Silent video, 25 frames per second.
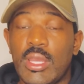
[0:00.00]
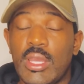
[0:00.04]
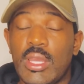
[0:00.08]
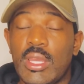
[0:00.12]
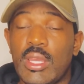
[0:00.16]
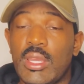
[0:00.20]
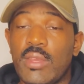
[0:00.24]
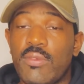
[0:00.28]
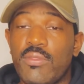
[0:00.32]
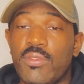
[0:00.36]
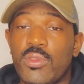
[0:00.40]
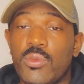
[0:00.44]

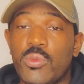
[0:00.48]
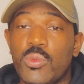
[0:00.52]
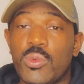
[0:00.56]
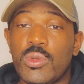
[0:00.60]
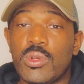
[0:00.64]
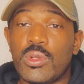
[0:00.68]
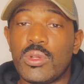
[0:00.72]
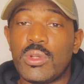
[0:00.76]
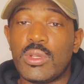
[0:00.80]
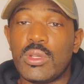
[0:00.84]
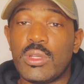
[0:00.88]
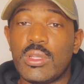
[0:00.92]
If you
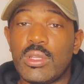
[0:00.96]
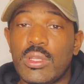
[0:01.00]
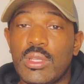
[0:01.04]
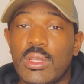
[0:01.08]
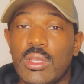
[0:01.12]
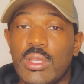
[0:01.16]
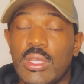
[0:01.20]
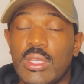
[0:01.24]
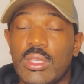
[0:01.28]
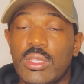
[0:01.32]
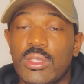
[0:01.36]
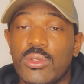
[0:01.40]
would
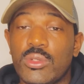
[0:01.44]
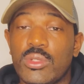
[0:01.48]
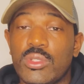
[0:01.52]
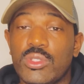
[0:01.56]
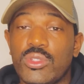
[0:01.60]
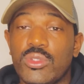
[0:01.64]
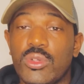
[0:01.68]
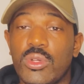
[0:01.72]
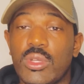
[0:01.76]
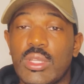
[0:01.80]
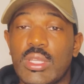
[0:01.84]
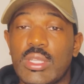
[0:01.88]
and you
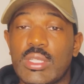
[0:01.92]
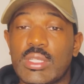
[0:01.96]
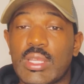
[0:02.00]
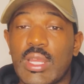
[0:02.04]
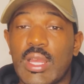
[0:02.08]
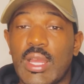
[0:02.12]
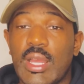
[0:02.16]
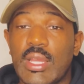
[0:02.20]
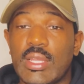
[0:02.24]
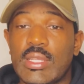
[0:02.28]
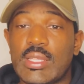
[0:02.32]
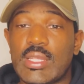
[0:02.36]
enjoy this
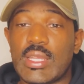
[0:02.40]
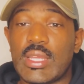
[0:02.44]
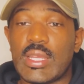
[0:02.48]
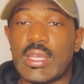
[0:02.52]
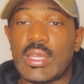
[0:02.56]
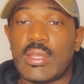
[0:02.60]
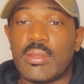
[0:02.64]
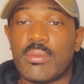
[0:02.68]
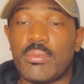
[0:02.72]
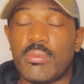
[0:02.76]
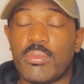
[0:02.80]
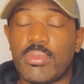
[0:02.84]
content,